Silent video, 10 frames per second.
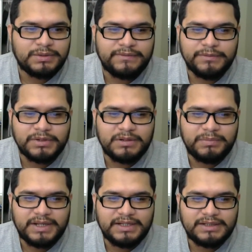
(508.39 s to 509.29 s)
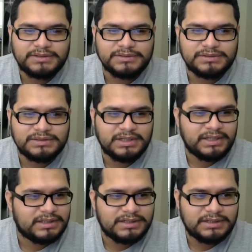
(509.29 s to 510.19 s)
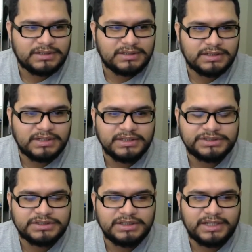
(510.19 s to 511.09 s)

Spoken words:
if you want to apply it to like a condition,